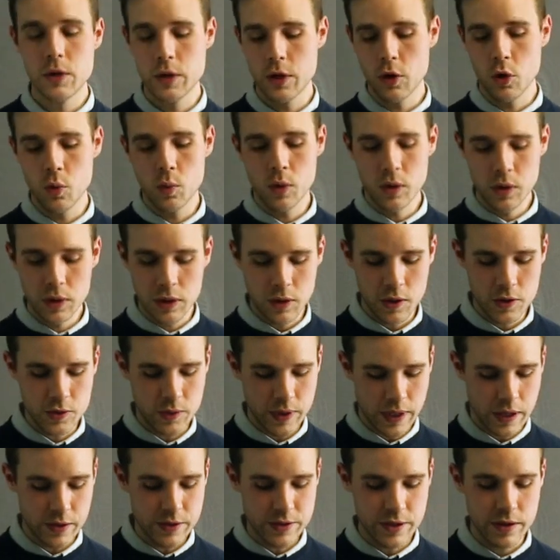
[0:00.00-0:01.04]
your world-class
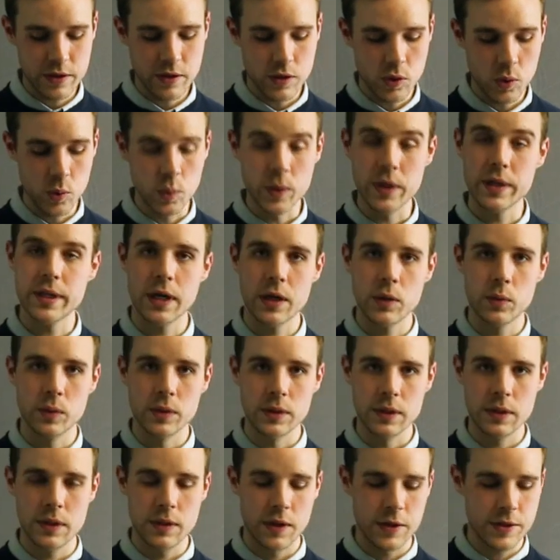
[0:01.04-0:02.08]
router with our
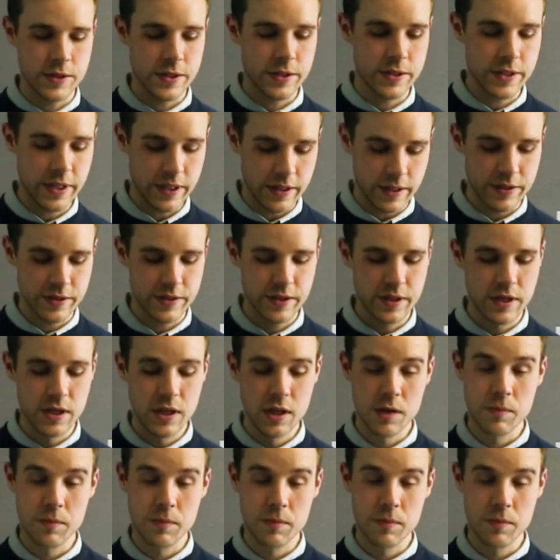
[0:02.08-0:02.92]
world-class antennas,